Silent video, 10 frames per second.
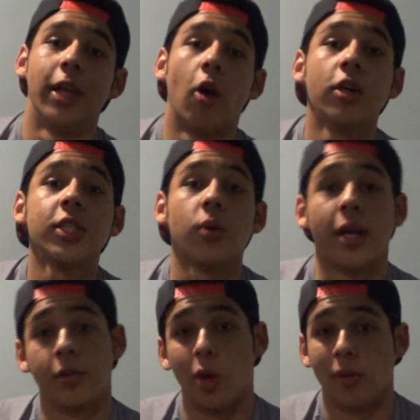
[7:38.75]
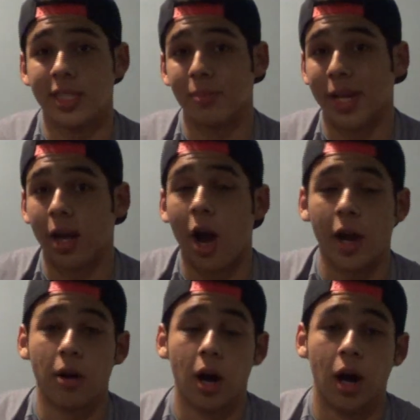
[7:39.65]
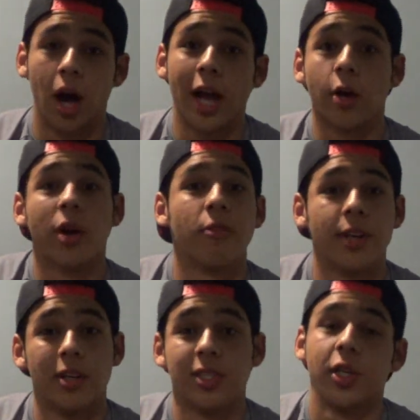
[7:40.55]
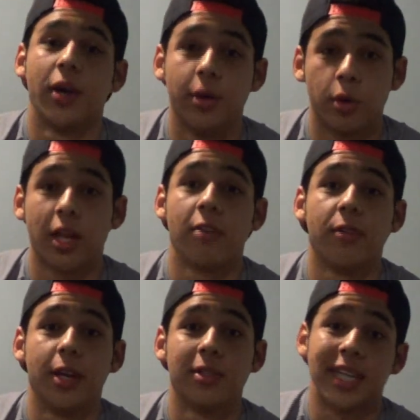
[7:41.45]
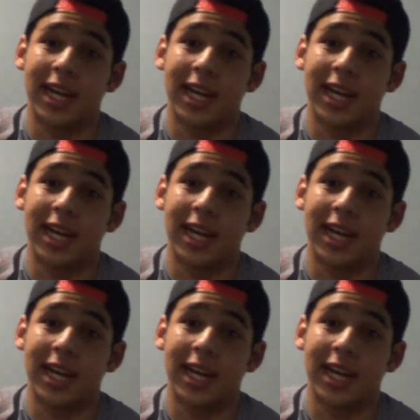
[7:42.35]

And then also I'd throw in some like IRL videos, you know, in real life videos.